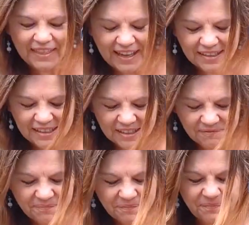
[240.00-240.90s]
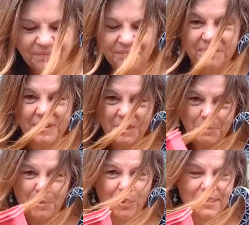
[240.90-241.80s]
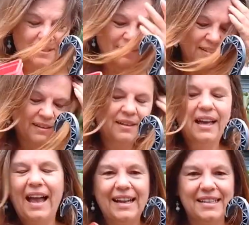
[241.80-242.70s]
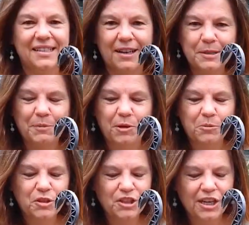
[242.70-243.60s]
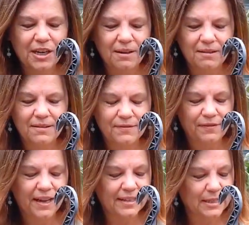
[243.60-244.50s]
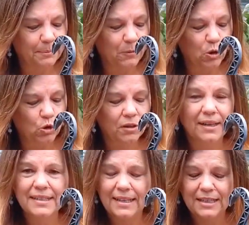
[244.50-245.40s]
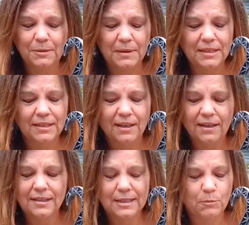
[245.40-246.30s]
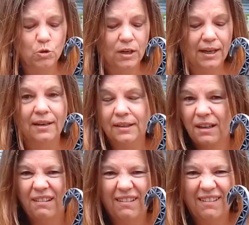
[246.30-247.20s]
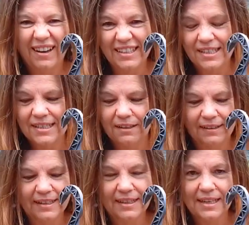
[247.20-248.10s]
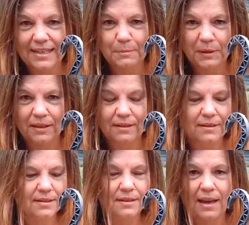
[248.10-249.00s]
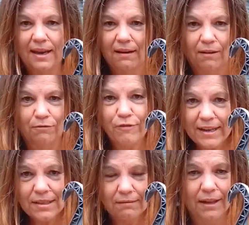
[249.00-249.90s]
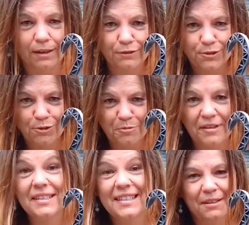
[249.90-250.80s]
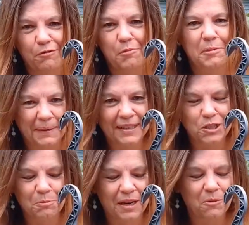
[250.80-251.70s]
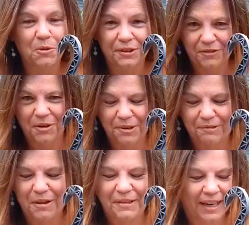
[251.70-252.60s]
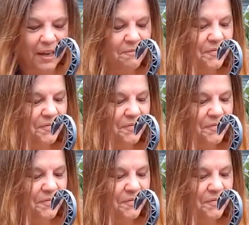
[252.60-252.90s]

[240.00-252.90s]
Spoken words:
And then some pots. Any size pot will do, fairly small, 9 centimetre, smaller. I just like these because they are red, colour of strawberries, and it will remind me what I've got growing.